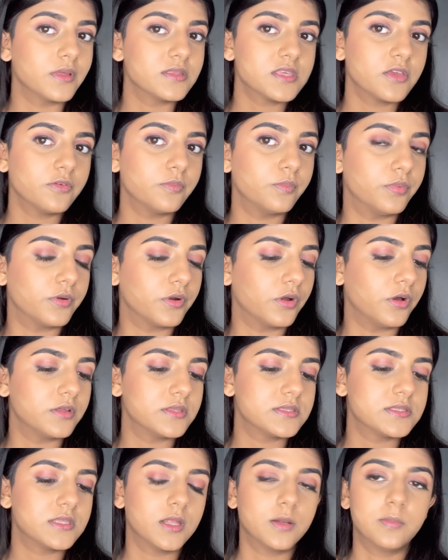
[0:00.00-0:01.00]
I've
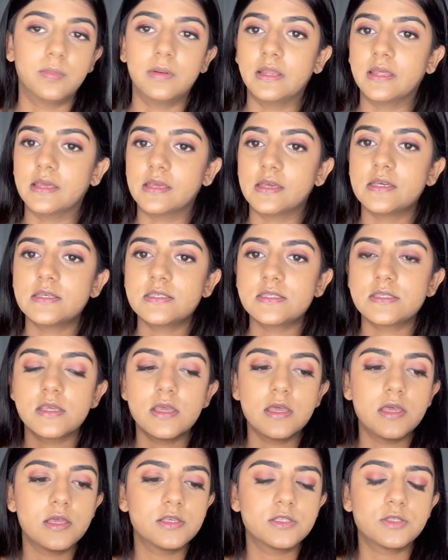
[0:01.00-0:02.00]
bronzed that place,
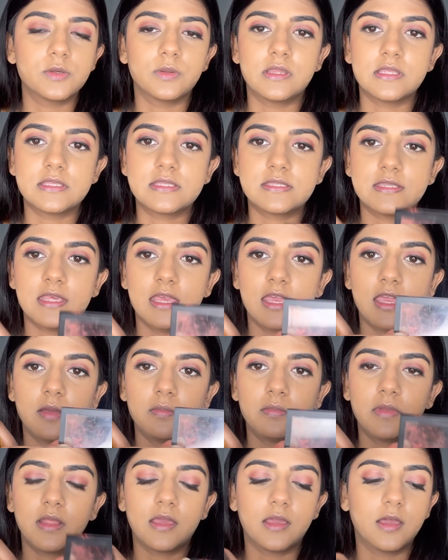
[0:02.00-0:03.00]
so the
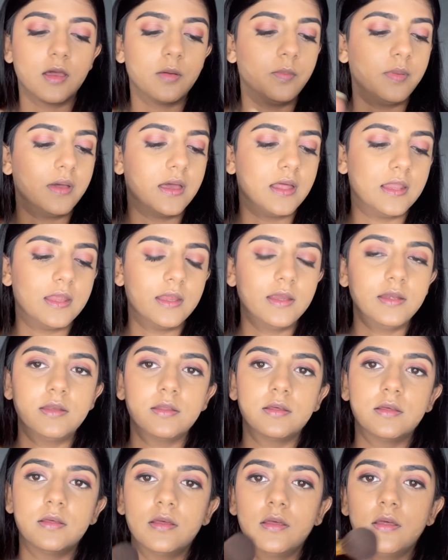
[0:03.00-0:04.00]
same Nykaa palette
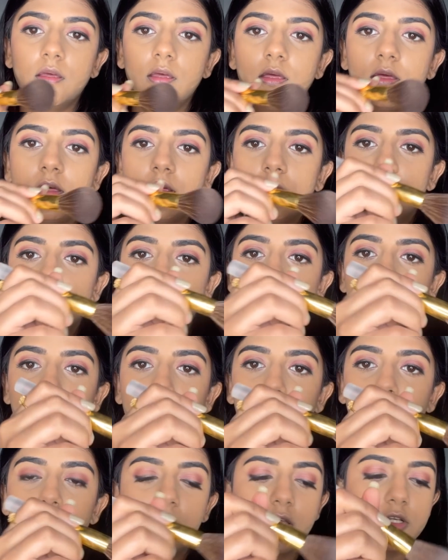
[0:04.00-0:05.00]
in the
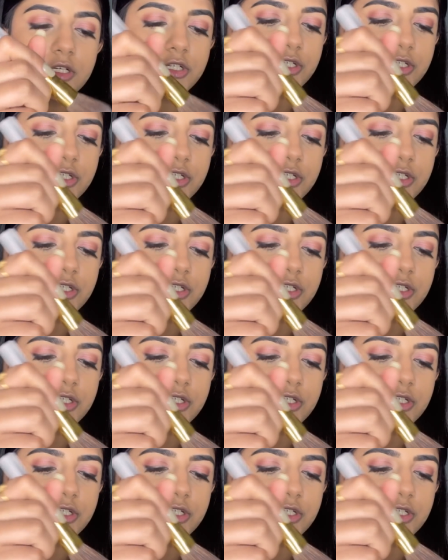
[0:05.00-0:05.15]
blush